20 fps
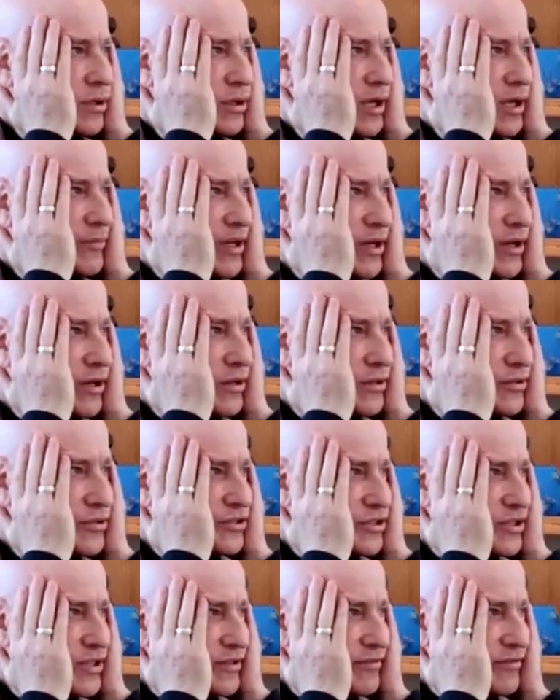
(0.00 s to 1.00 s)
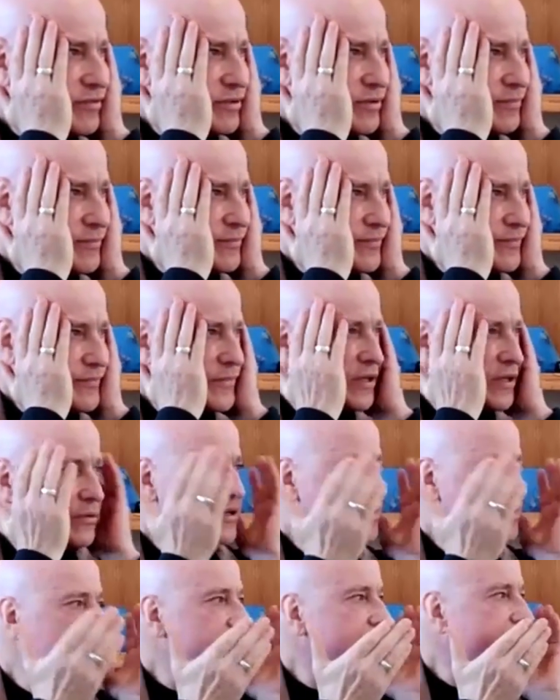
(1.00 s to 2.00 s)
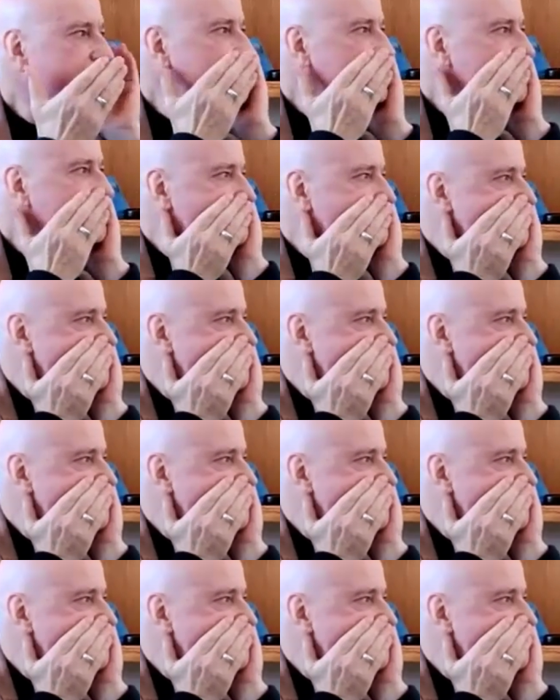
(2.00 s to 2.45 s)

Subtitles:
I'm not close enough. I want to touch it.